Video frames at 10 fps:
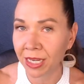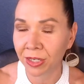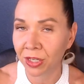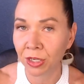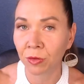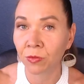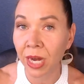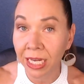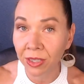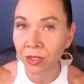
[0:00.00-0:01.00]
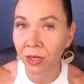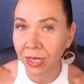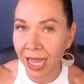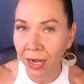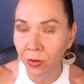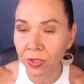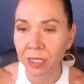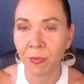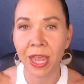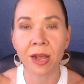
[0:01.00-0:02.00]
into their regular account
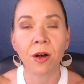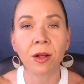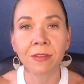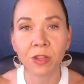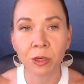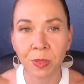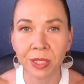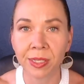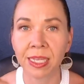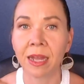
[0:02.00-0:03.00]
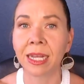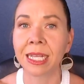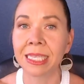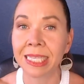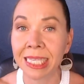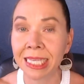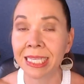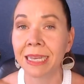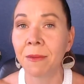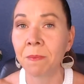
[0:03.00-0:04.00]
to pay all of their bills on a
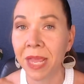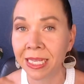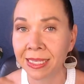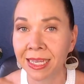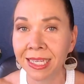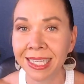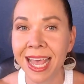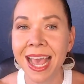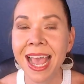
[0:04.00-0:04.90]
consistent basis.